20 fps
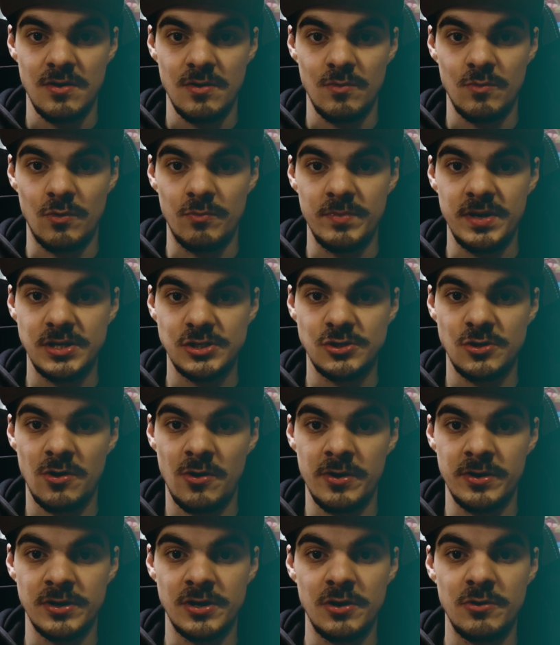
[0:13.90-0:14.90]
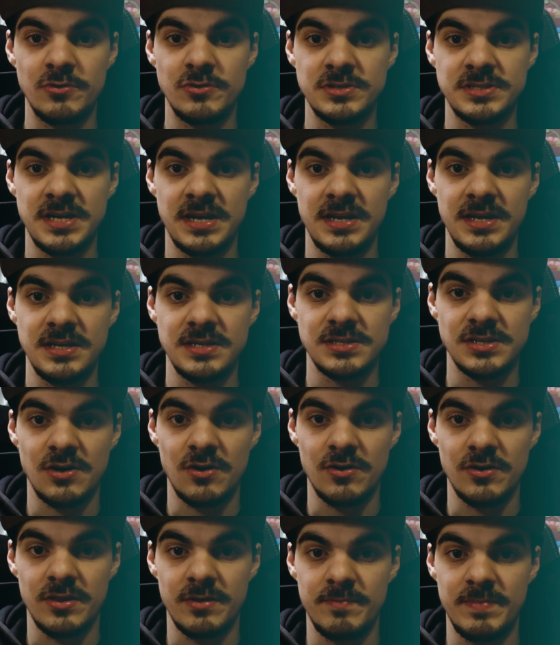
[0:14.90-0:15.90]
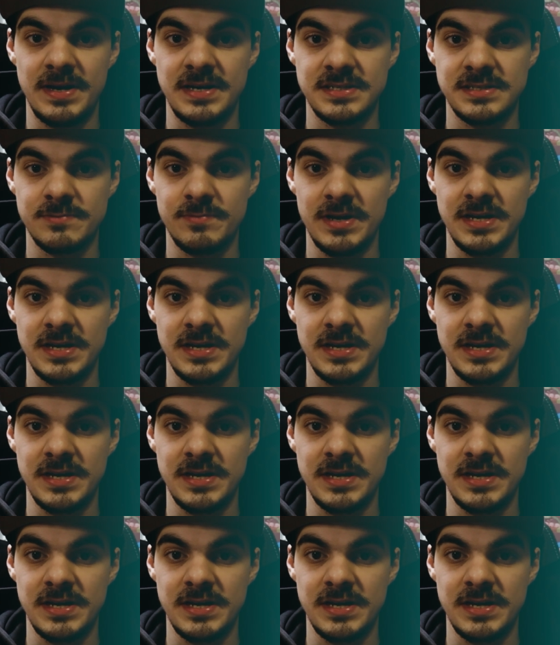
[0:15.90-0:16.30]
We'll make sure our encoder settings are the best